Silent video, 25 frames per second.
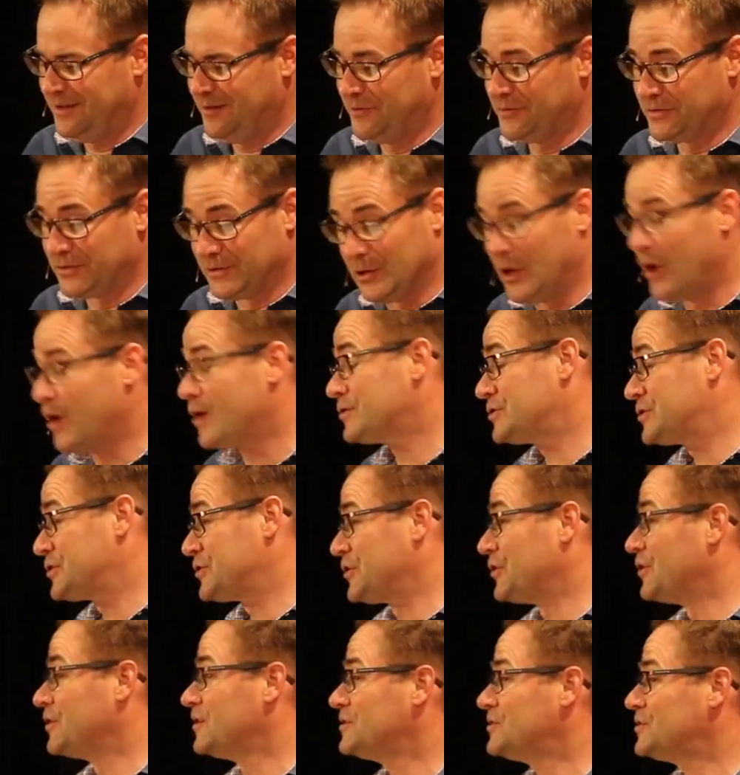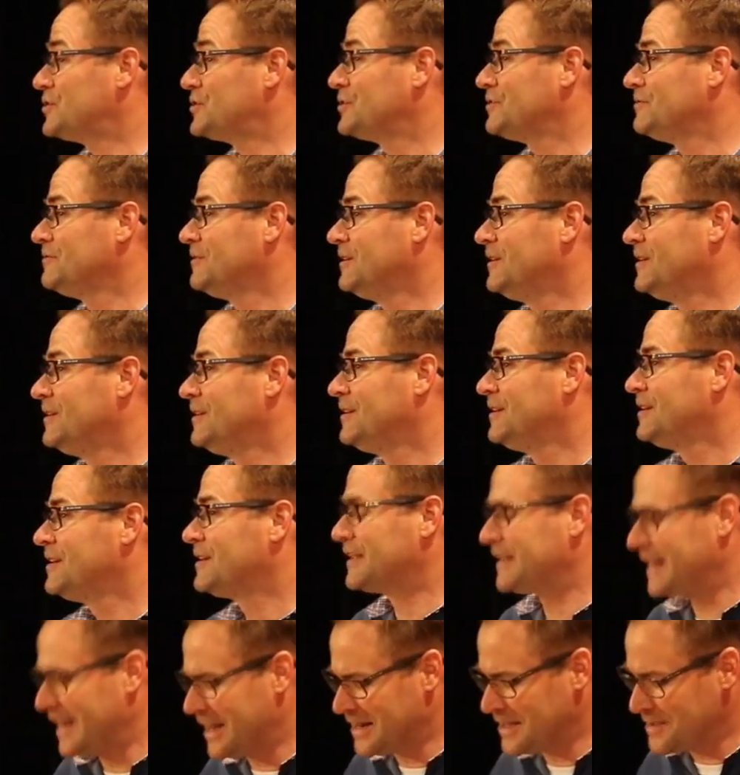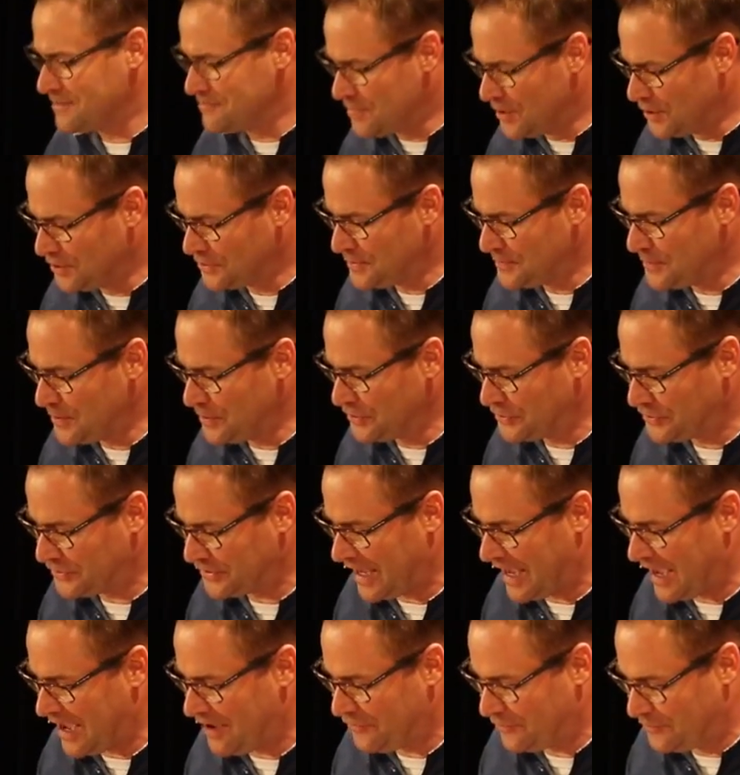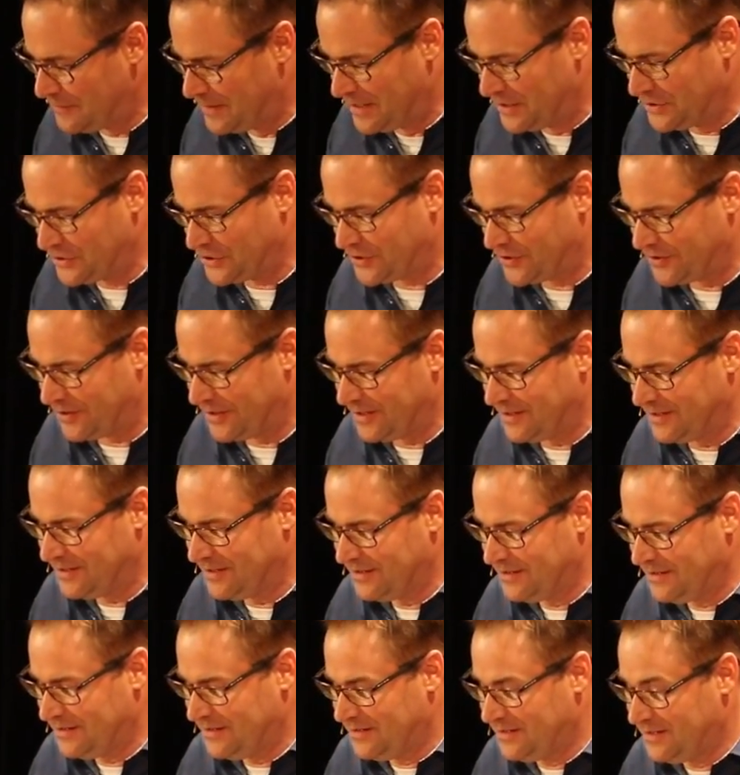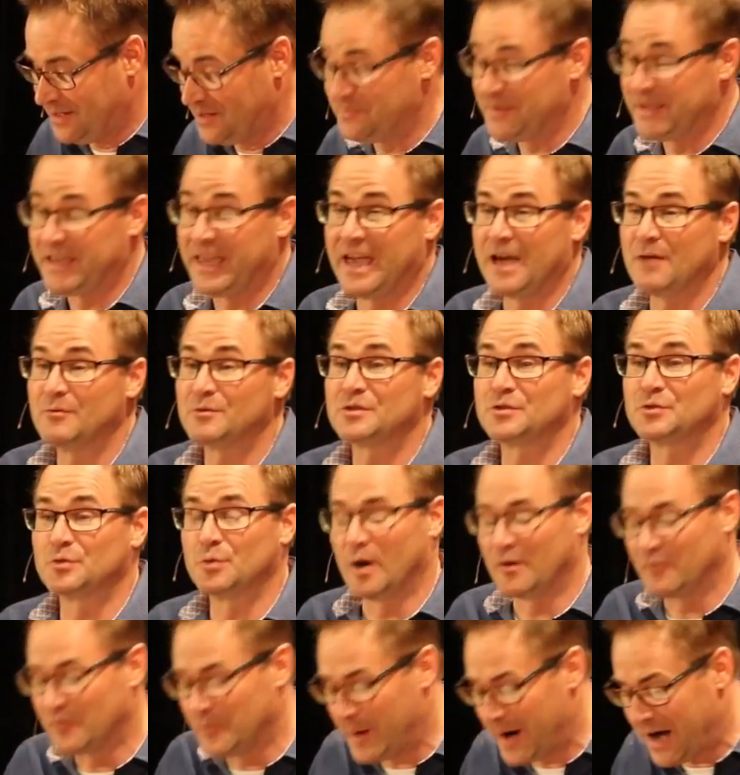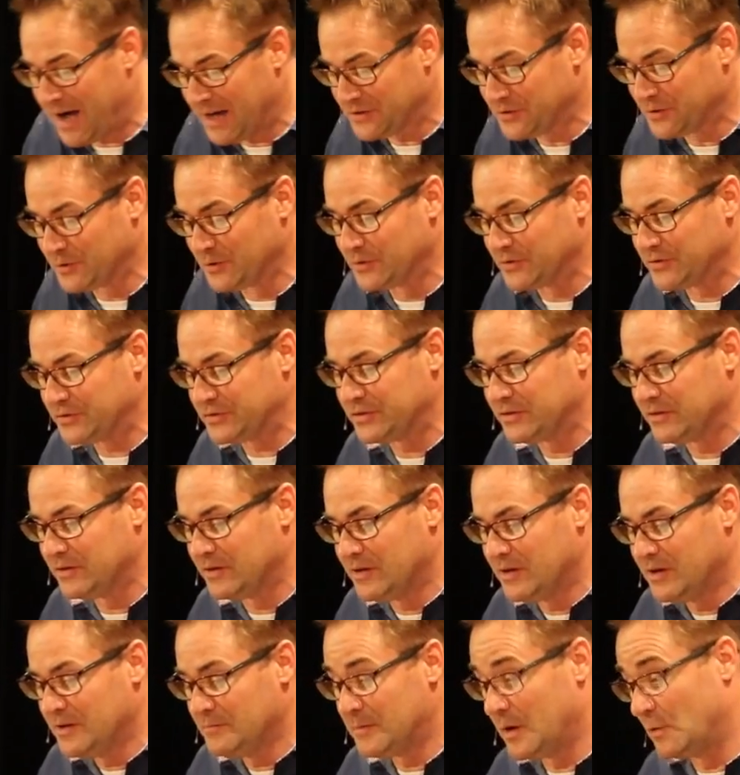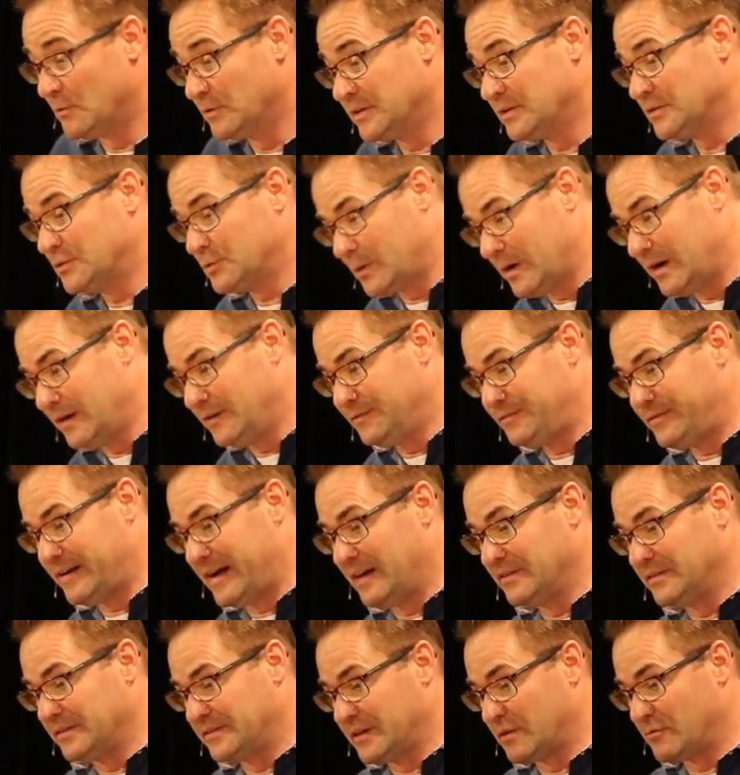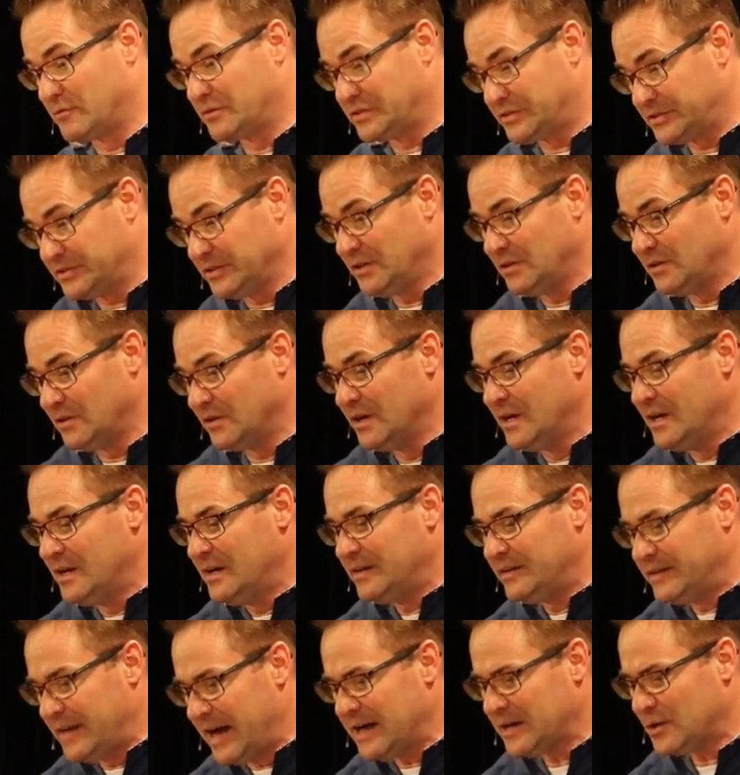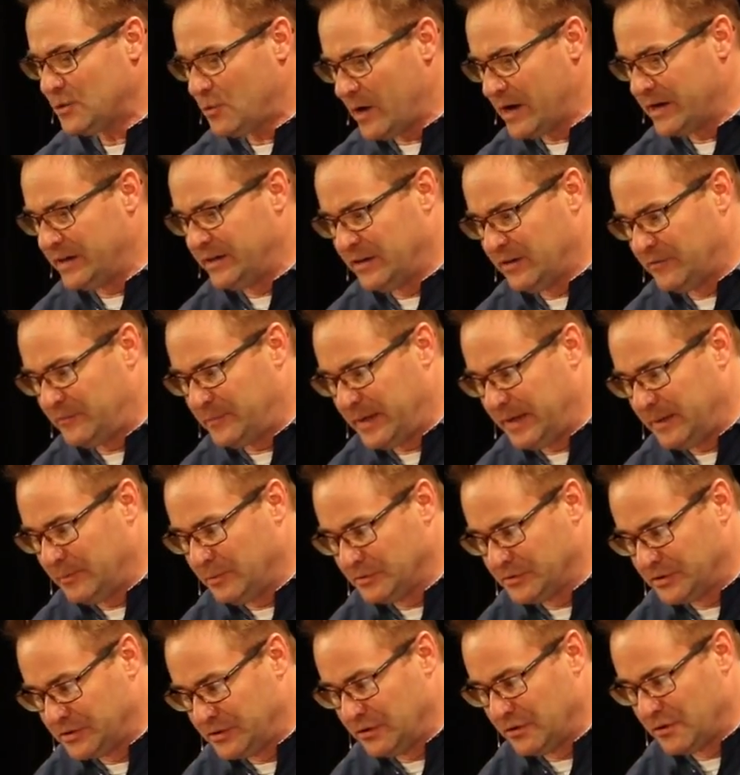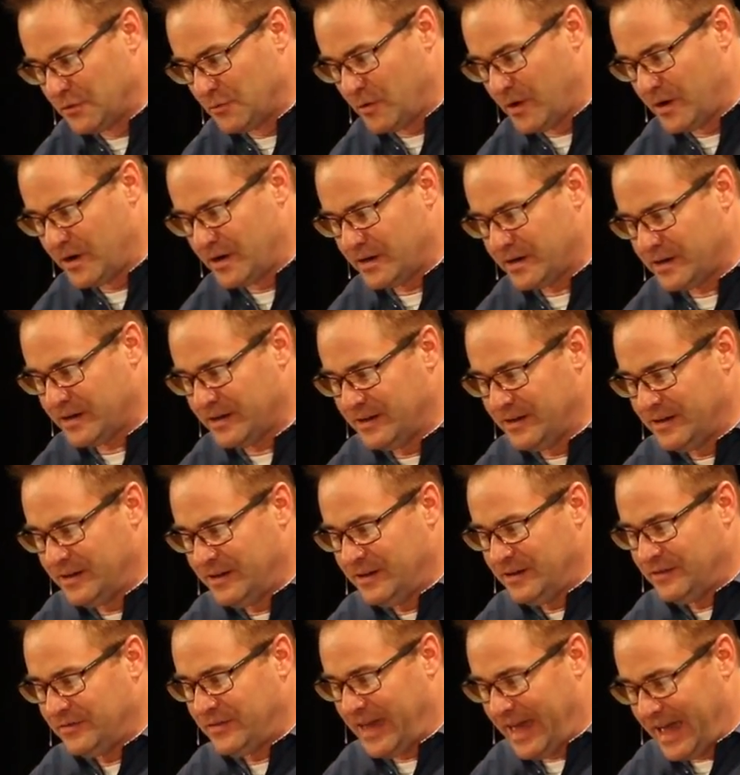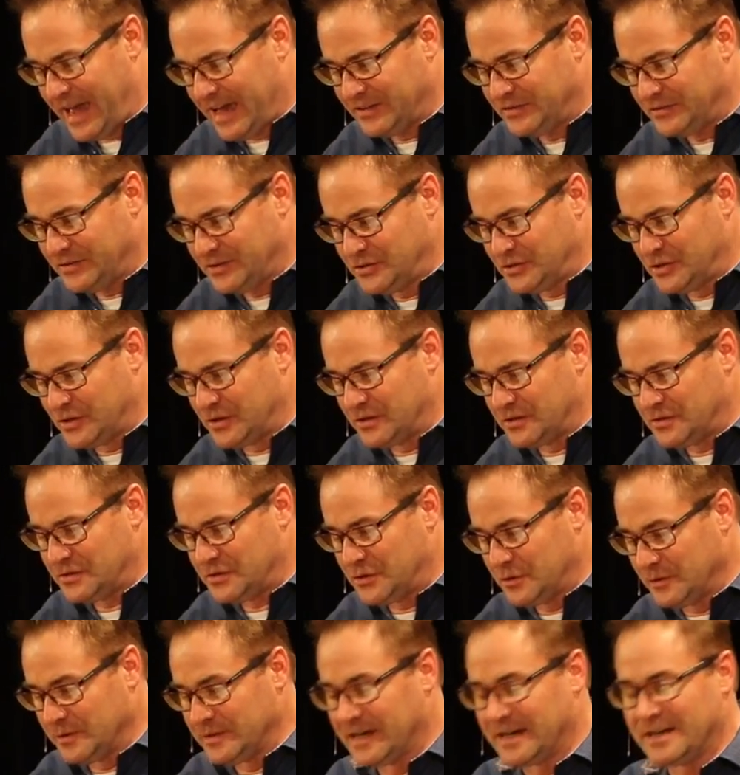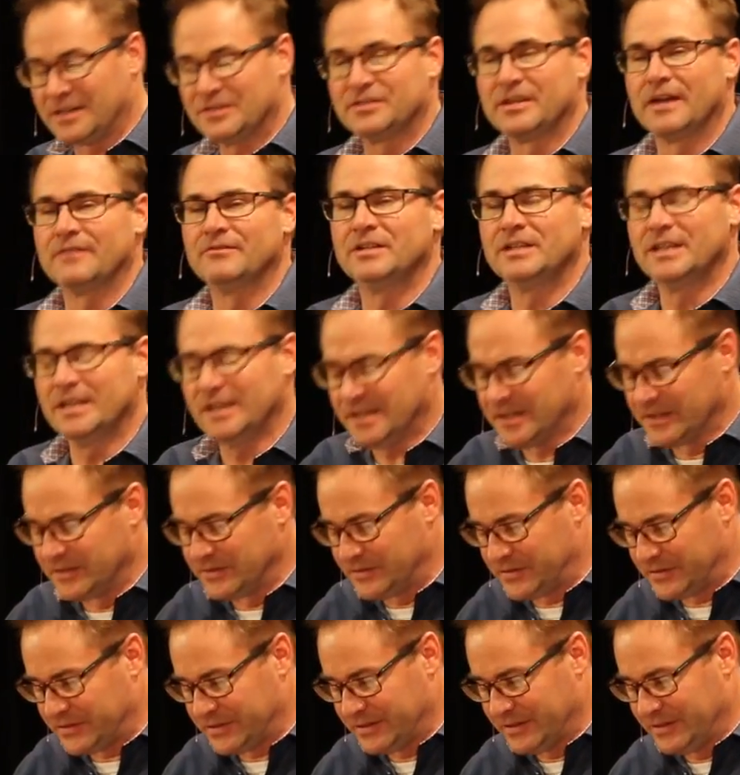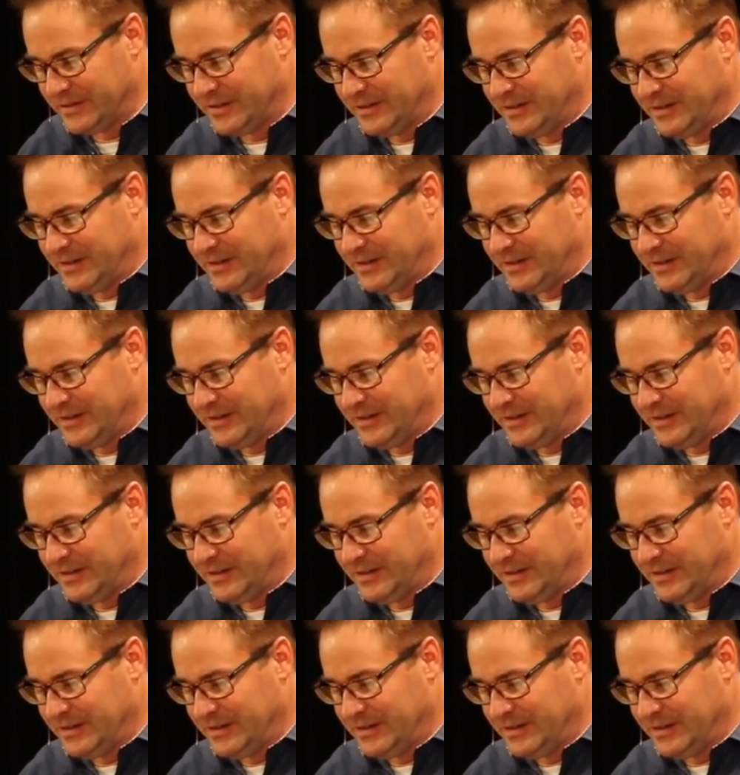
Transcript: It was a large church, and it had a multiple staff ministry. It began with the 12 apostles. But when the 12 found that there were still not quite enough people to do the work, they asked the church to elect 7 deacons.